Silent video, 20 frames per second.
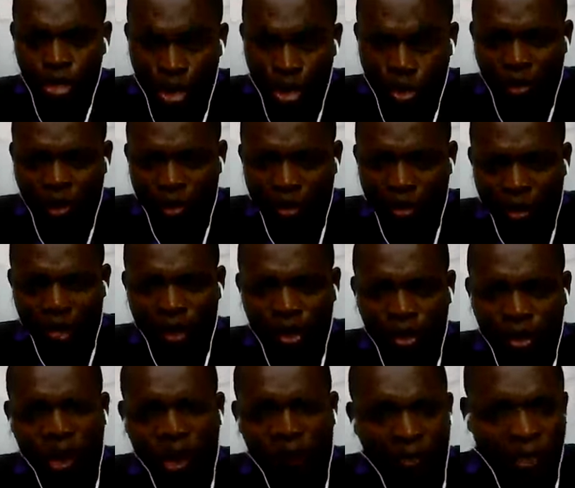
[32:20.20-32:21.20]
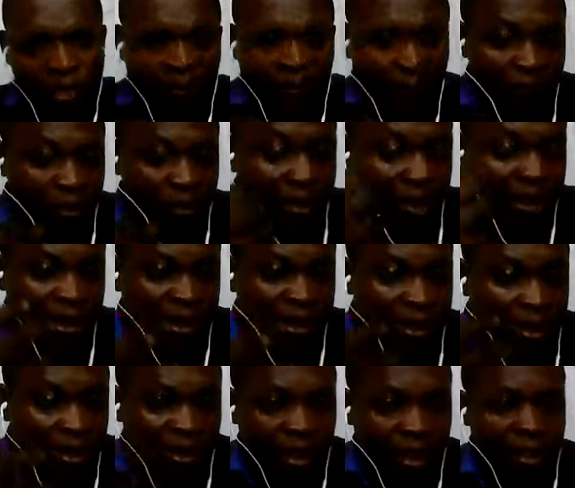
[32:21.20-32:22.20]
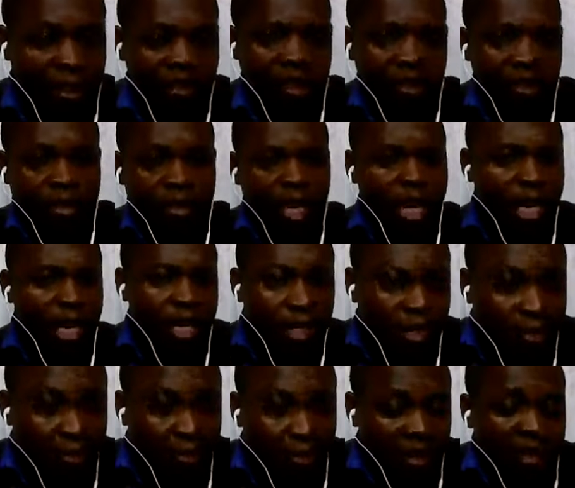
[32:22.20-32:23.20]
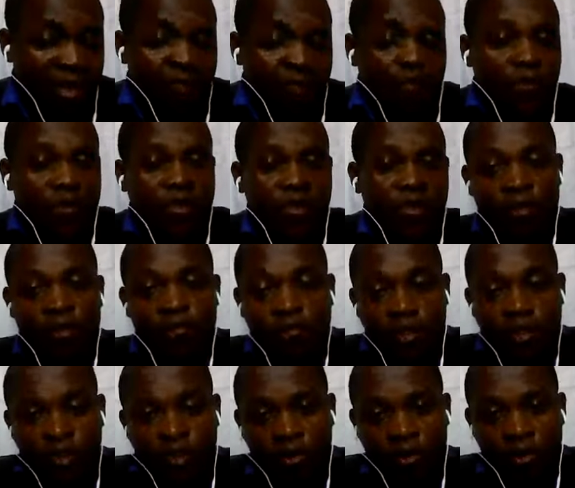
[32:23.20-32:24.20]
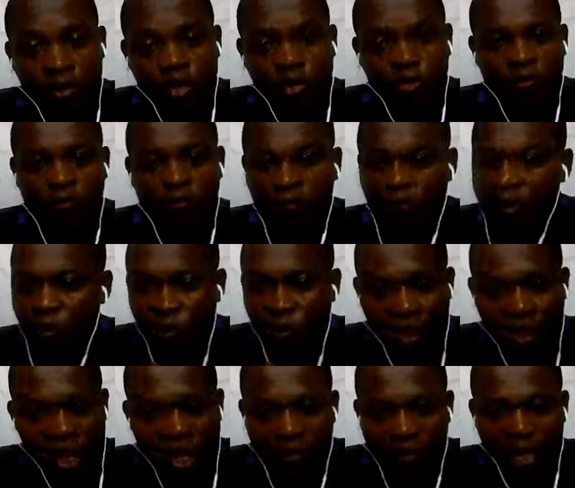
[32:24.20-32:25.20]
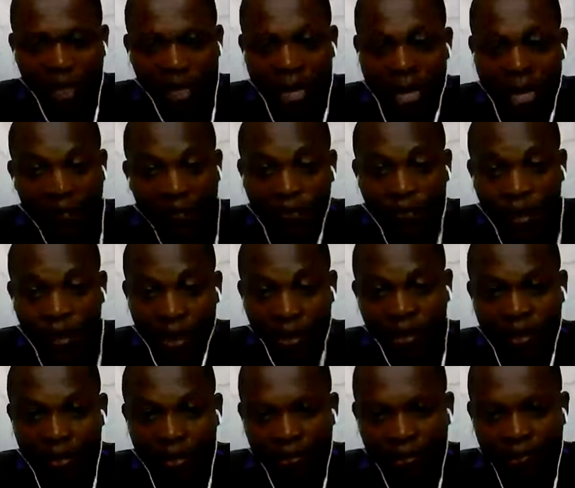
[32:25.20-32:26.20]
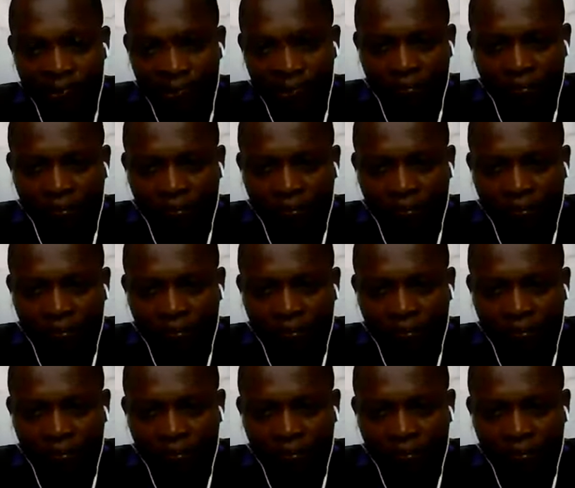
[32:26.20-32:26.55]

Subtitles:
You trust that you have sufficient intelligence, creativity, and resources to face whatever life brings.